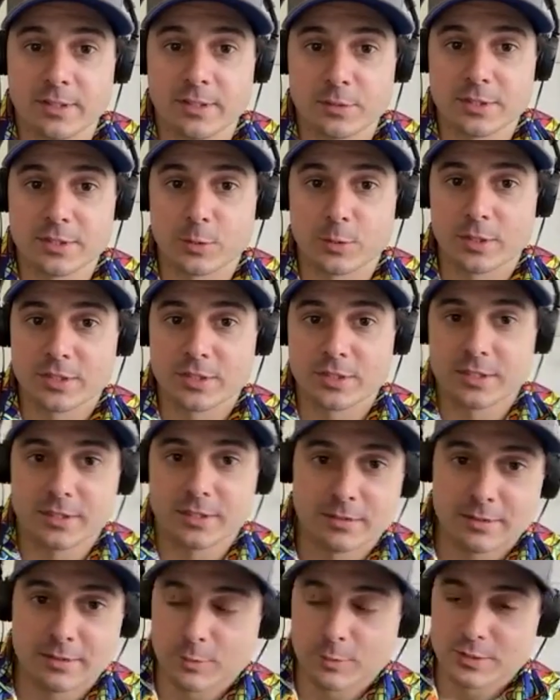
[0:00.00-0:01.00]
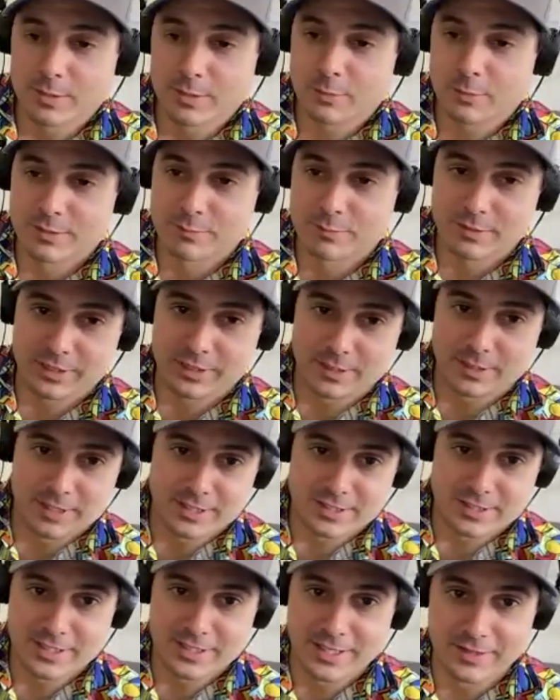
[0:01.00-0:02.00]
was the question. I wasn't really going to
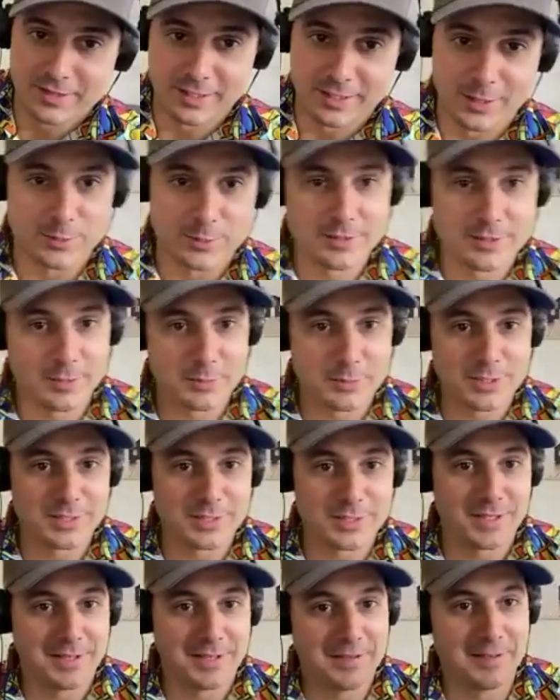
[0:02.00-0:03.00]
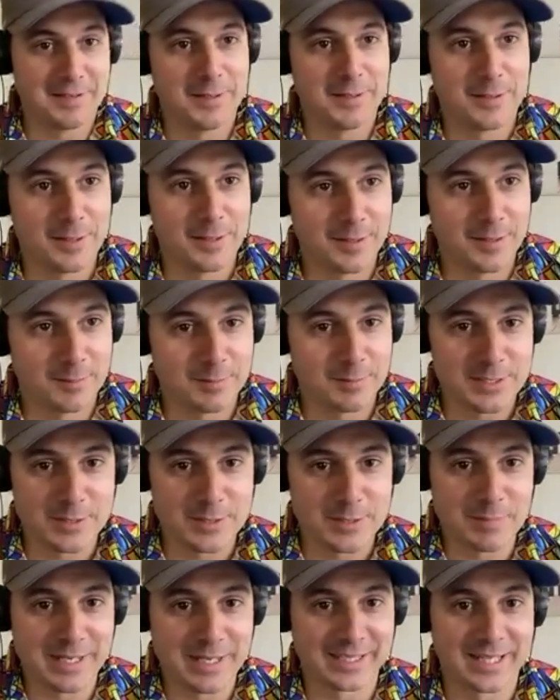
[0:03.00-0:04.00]
ask you anything else. Was just
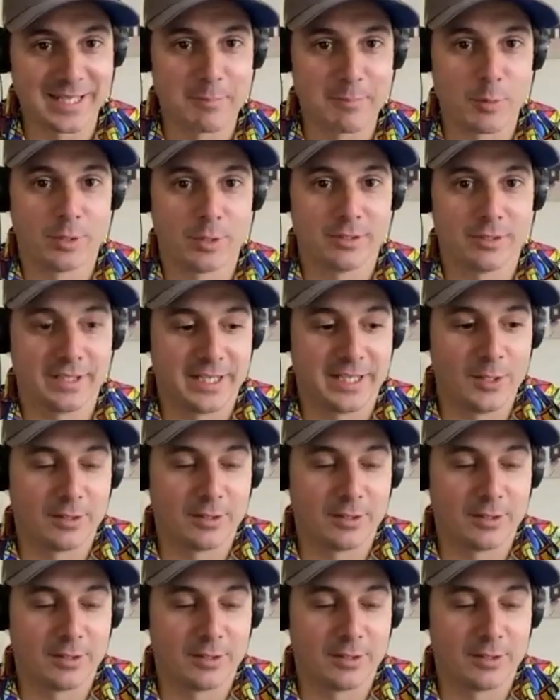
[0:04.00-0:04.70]
making that point. Like you're not